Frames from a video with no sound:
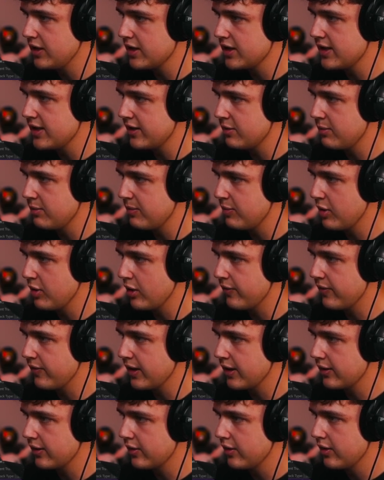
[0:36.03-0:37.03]
Doesn't have to be
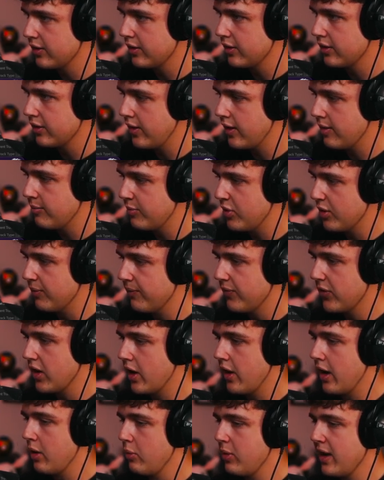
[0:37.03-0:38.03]
perfect. And then boom.
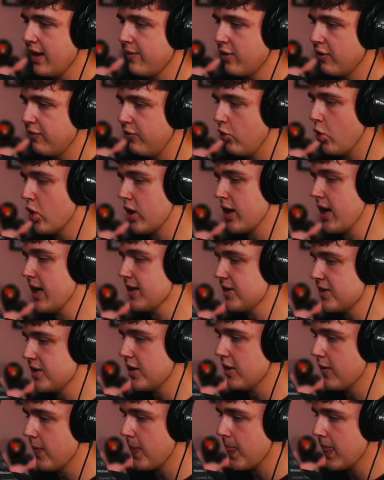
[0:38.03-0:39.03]
All right, we have our four
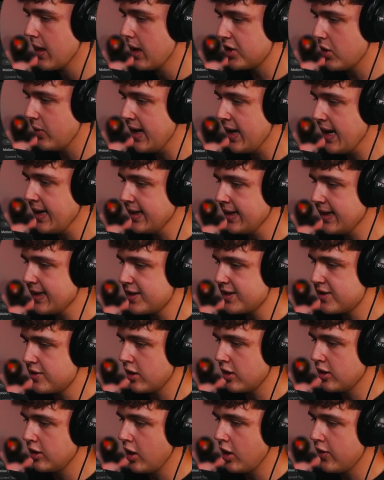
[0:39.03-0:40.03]
cuts here. Let's go ahead and get
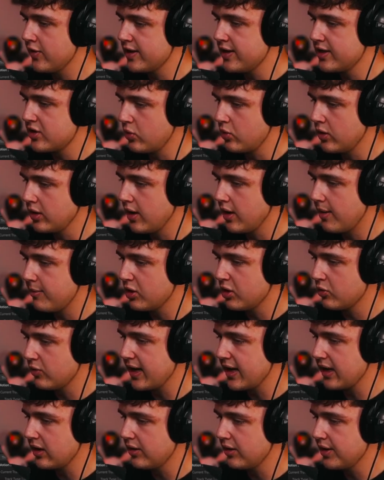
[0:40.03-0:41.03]
started on this one. I'm going to
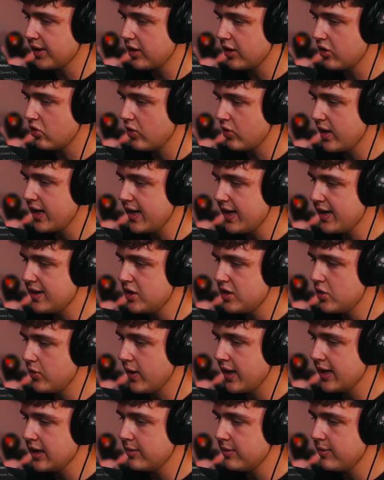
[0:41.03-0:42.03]
right click, create a
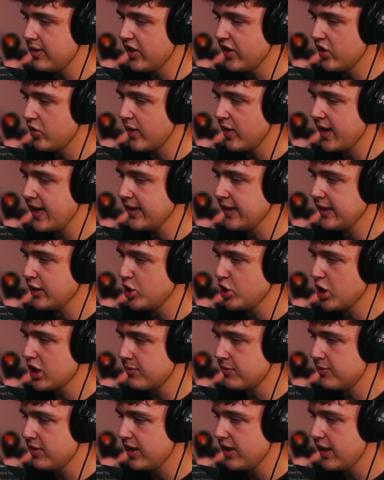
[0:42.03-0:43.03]
new item, and then create an
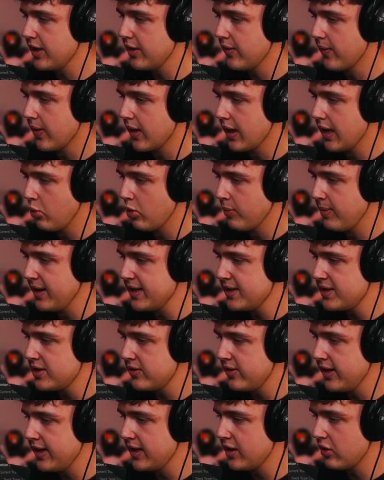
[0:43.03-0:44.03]
adjustment layer. And we're
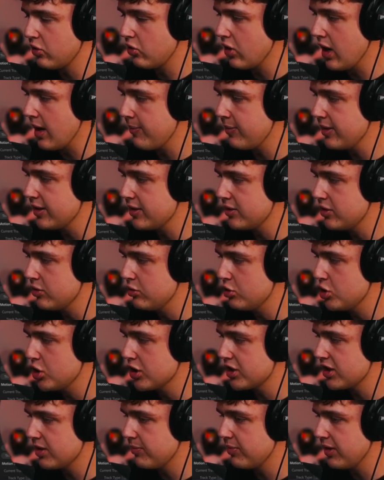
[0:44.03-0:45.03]
basically going to crop it to
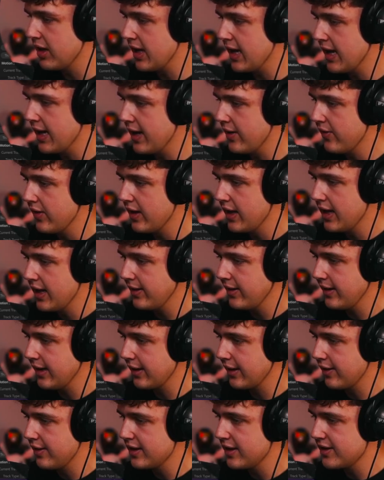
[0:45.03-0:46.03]
just apply at
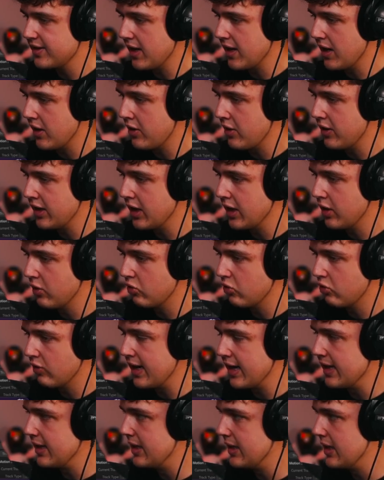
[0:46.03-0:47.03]
like this area
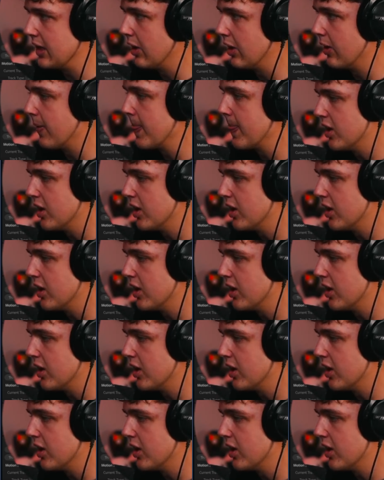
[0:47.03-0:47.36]
right here.